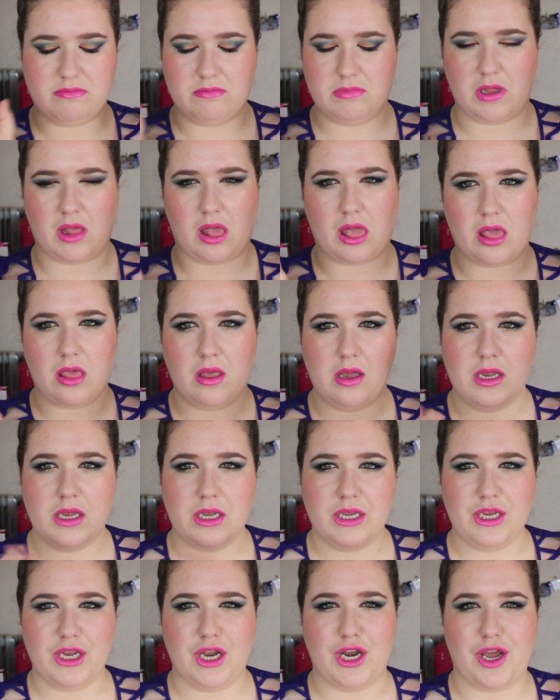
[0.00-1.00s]
Ugh,
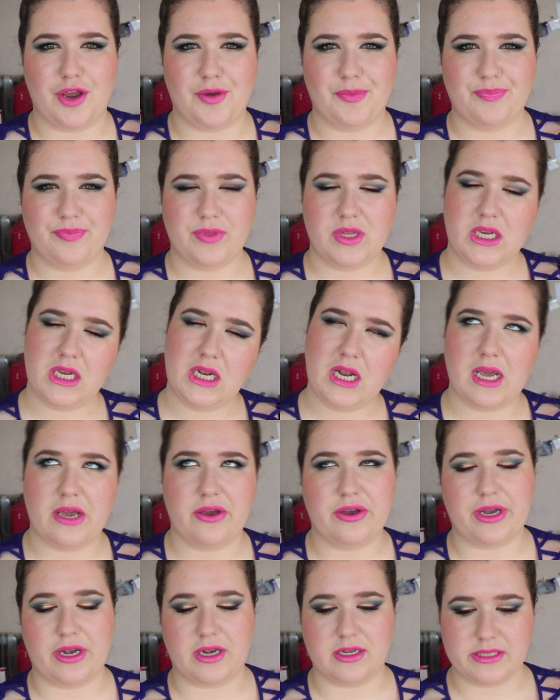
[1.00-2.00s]
you know
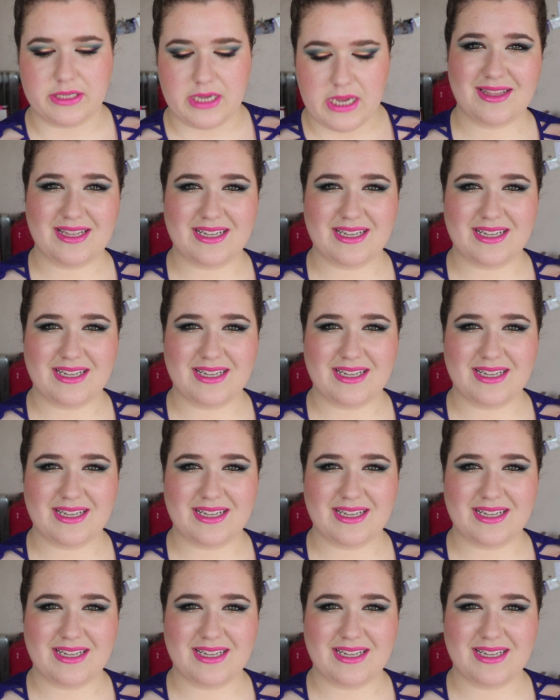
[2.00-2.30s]
how it goes.